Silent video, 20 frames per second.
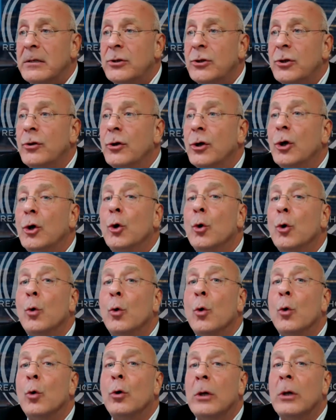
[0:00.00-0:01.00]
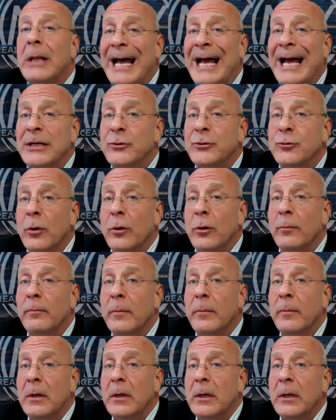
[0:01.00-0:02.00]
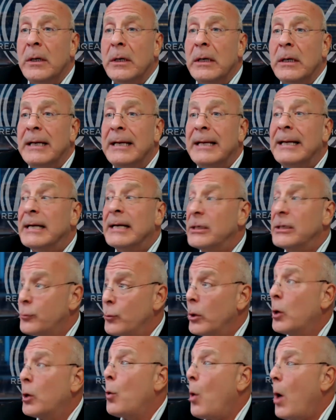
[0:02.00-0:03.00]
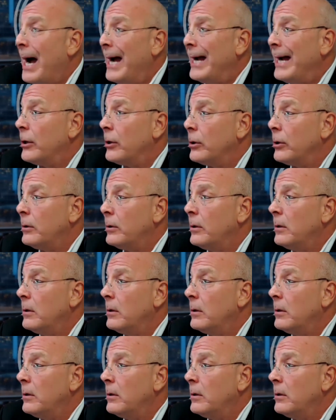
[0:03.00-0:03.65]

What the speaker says: to the Google Classroom. It is required